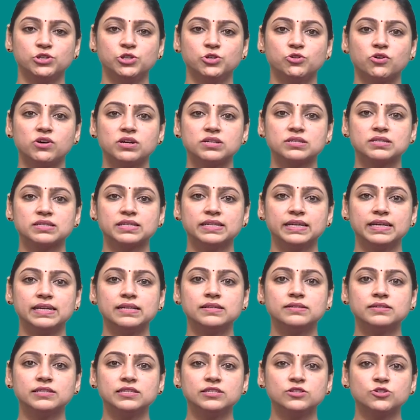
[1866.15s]
Your
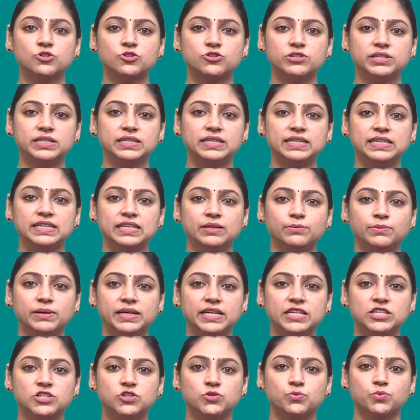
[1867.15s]
skills in 3D
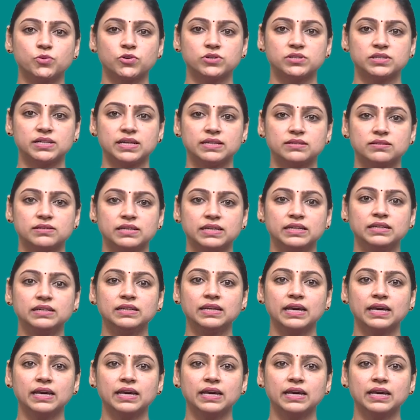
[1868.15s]
image processing